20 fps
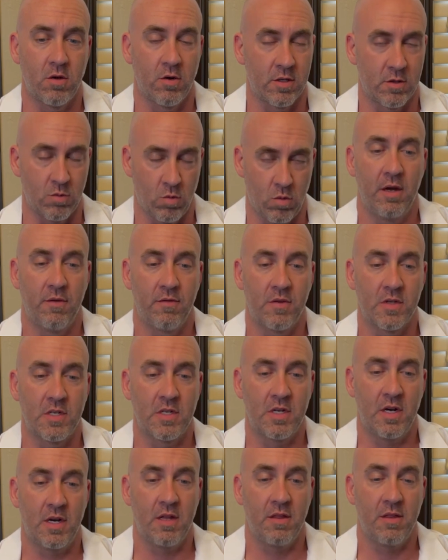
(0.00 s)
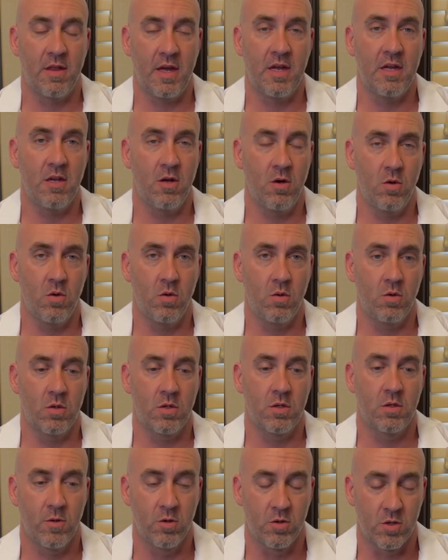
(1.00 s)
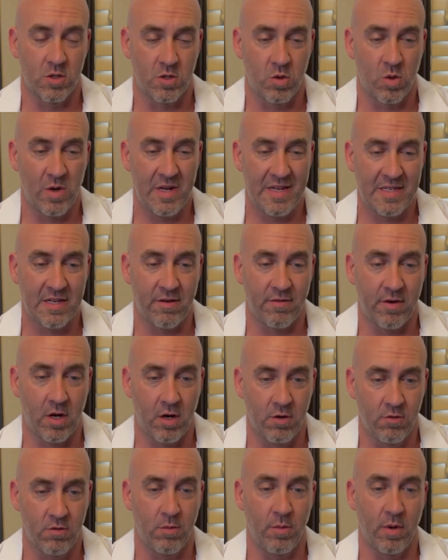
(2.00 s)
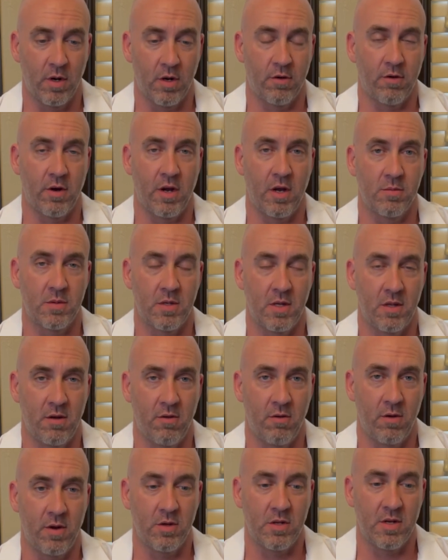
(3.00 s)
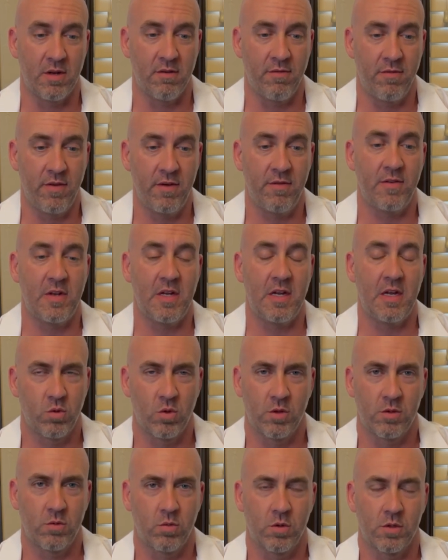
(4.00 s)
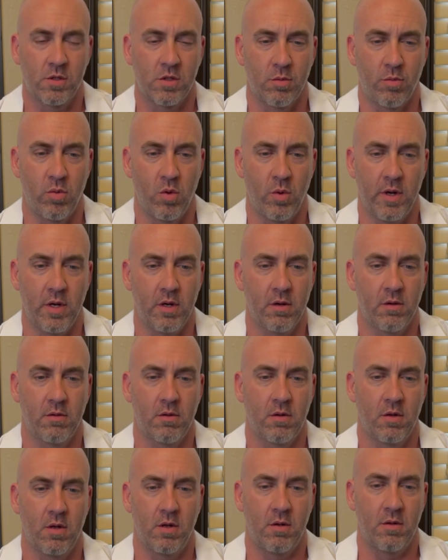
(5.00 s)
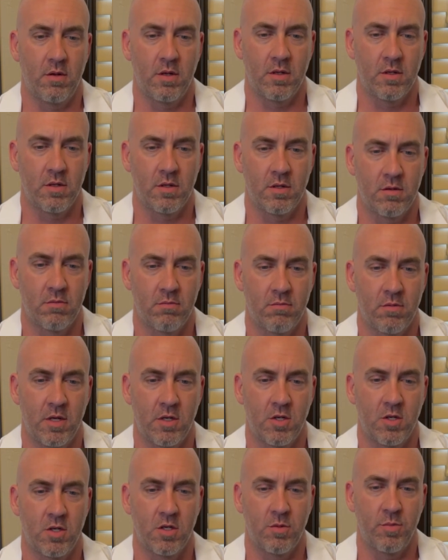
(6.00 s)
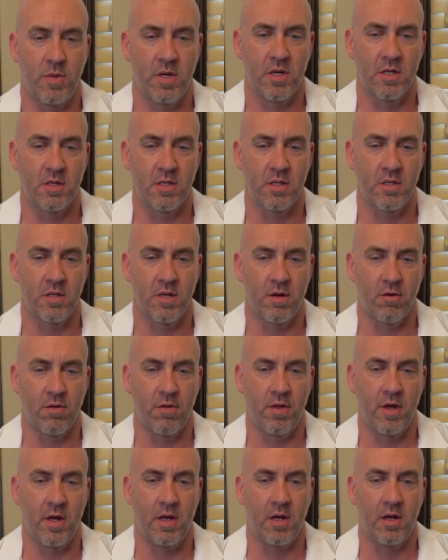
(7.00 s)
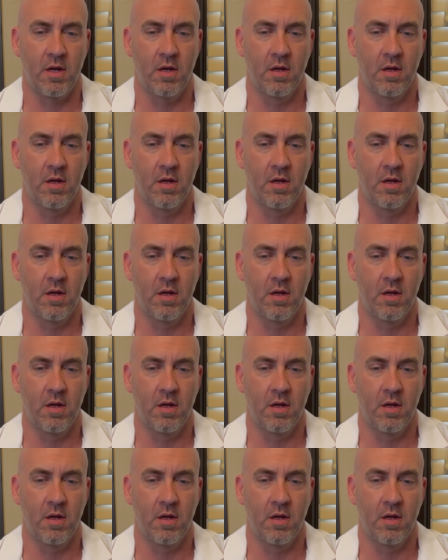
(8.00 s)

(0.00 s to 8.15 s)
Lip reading: doesn't work. If the study they use uses 2,700 milligrams and they're only using 50, what's the point? It's just because it's their thing.